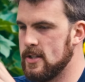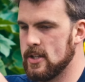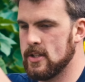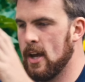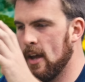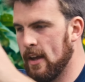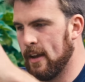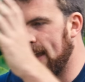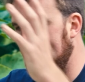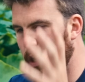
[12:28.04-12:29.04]
to just
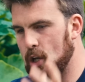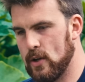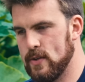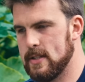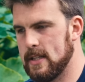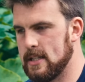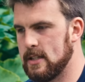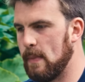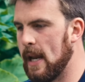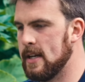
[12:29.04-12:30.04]
enclose this
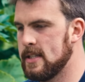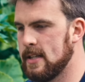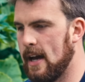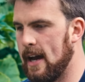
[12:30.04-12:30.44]
space,